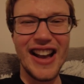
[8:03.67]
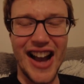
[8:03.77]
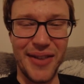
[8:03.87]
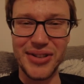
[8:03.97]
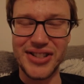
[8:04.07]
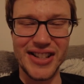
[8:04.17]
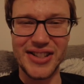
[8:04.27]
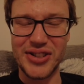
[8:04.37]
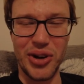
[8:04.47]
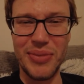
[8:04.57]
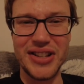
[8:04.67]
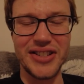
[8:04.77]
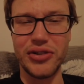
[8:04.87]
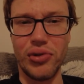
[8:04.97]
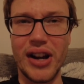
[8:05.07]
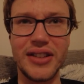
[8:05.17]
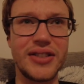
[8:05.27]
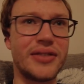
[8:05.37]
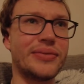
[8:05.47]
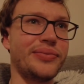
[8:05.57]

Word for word: I was just so much in a rush?